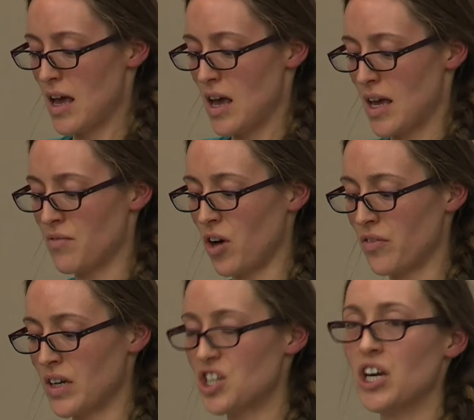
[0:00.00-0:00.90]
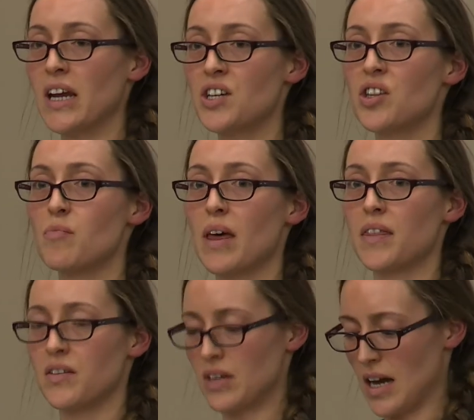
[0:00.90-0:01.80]
involving a change in the method
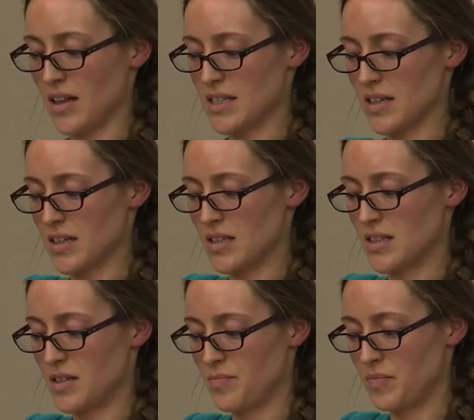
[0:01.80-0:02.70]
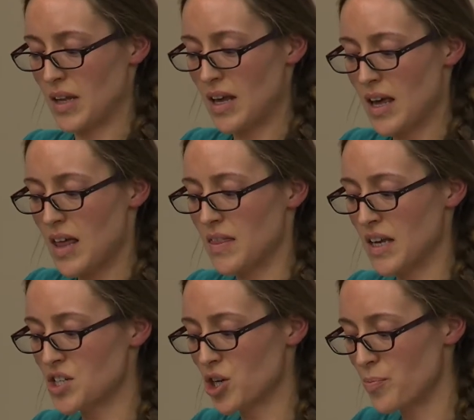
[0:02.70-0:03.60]
of analysis. They
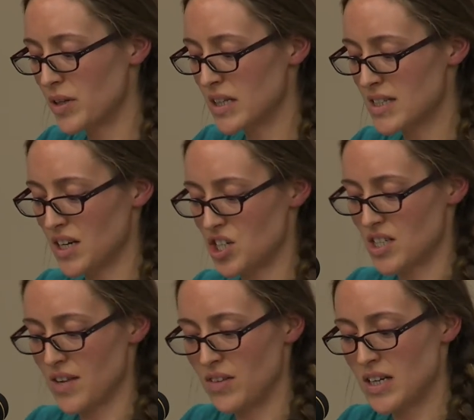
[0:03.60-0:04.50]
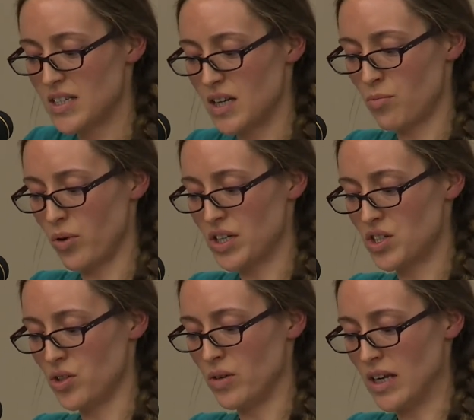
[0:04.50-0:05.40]
interpret that section
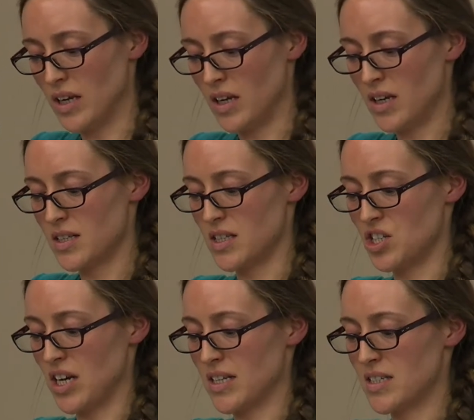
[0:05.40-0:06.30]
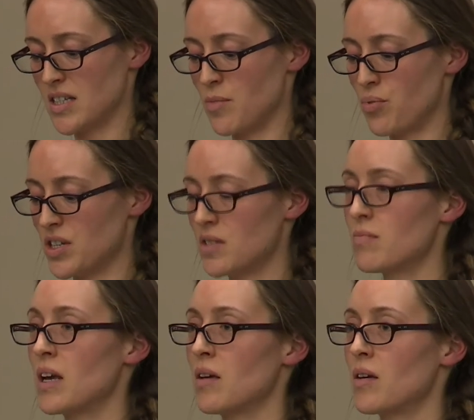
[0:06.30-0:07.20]
718.2e suggests
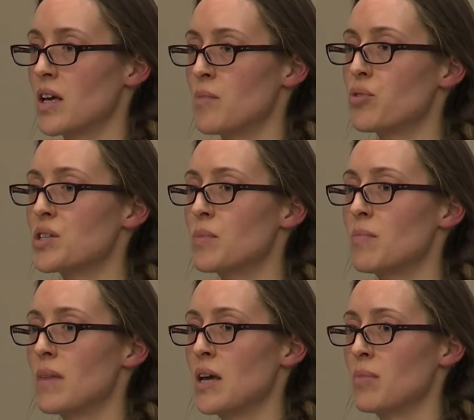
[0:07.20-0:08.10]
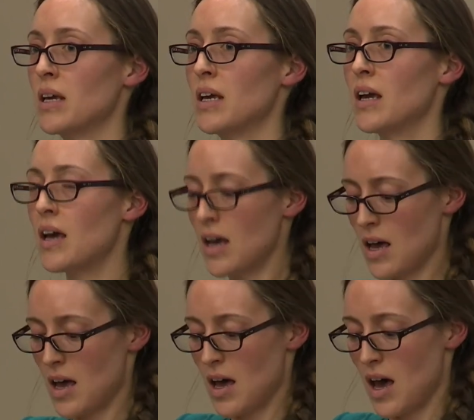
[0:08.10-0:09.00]
imprisonment may be
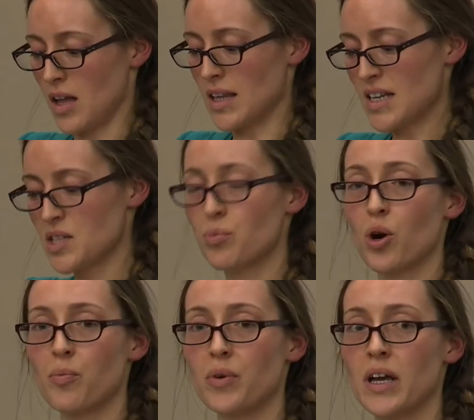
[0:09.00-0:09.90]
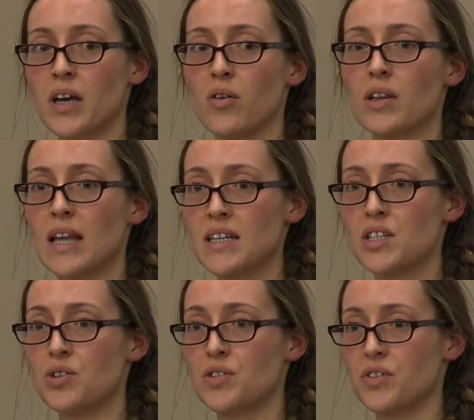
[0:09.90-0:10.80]
a less appropriate or less
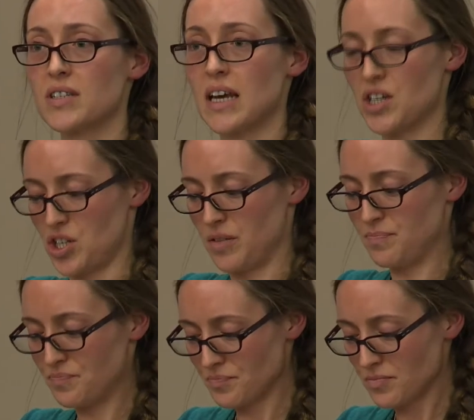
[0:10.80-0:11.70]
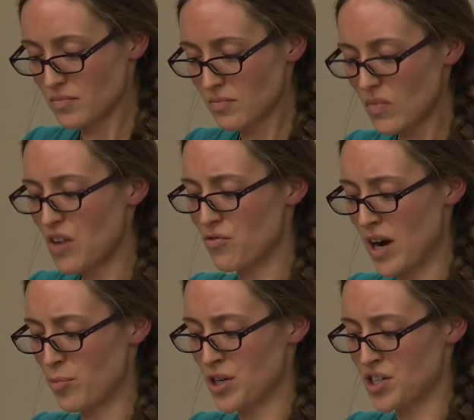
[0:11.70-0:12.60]
useful sanction for
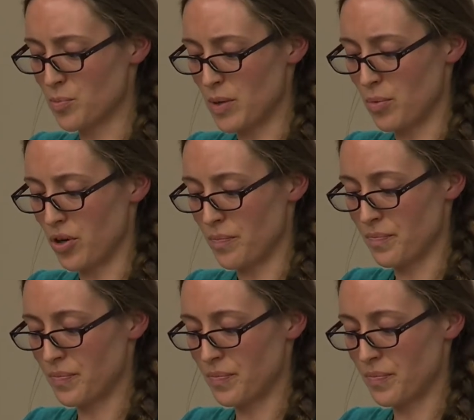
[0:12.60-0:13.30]
Aboriginal people.